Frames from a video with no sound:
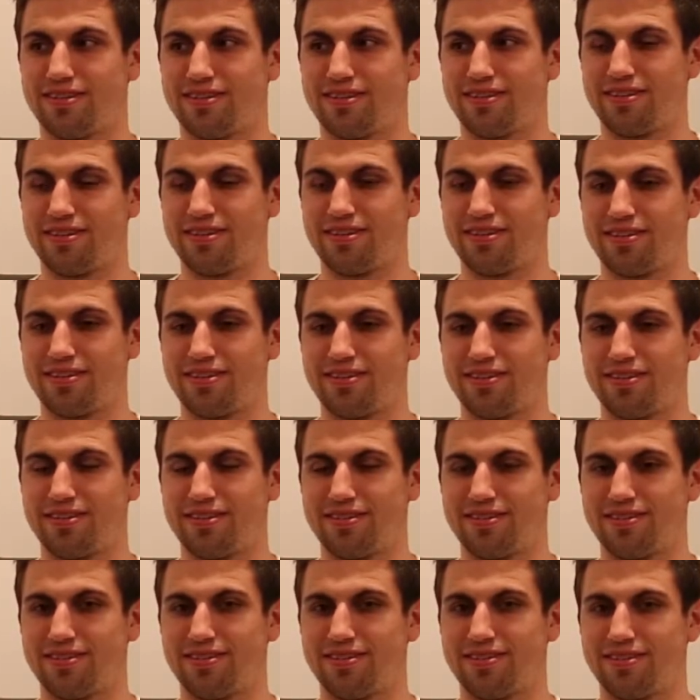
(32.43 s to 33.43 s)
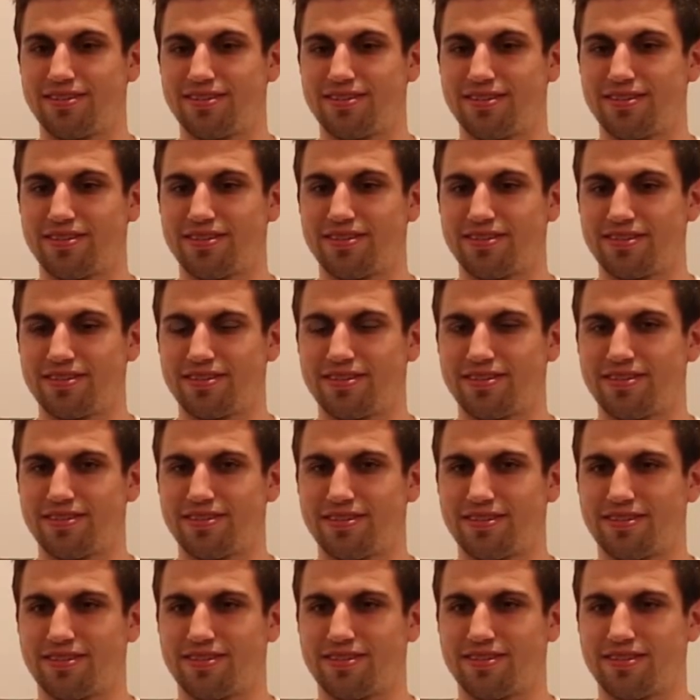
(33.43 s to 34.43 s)

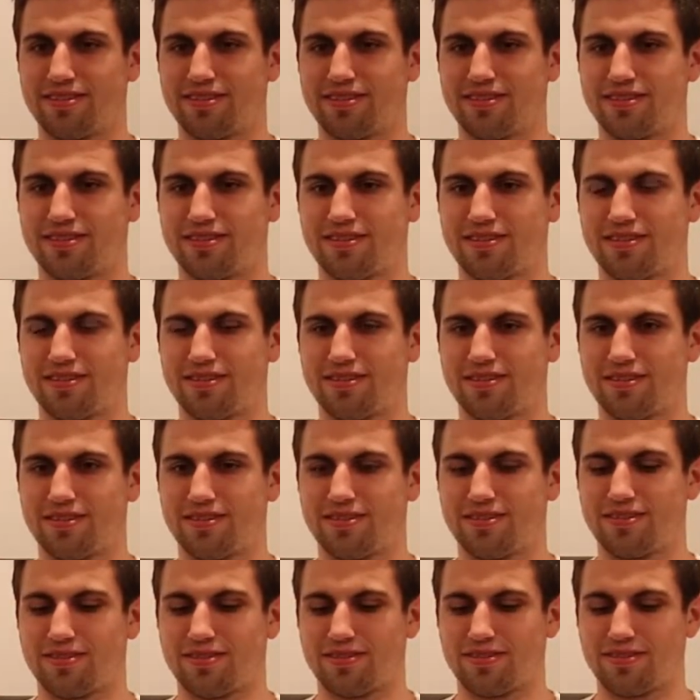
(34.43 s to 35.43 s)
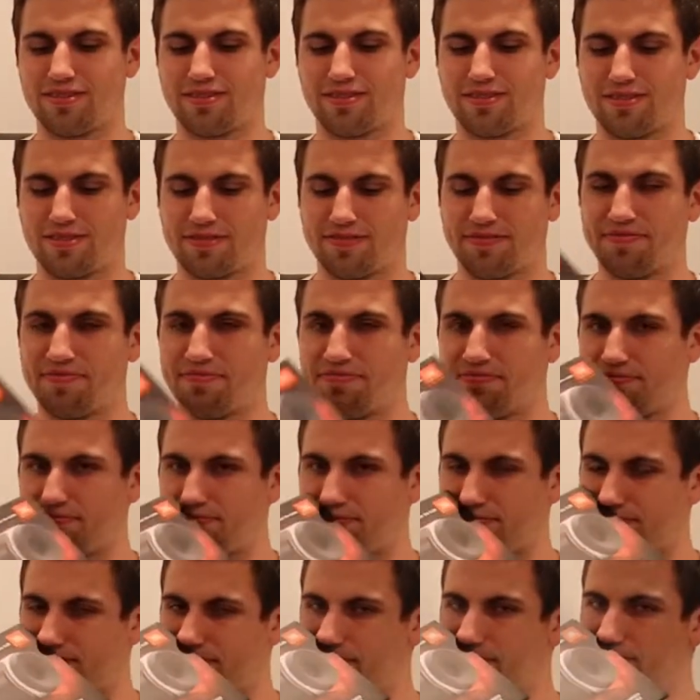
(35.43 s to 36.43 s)

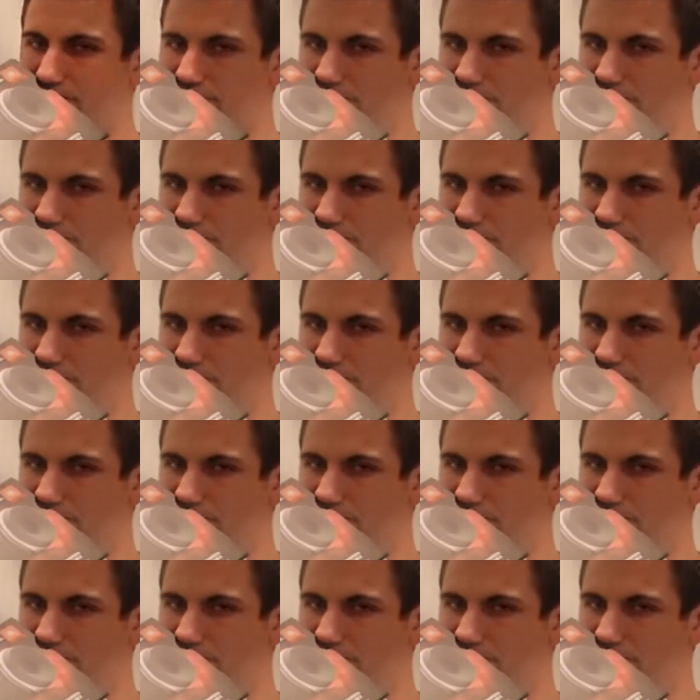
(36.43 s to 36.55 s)
(not speaking)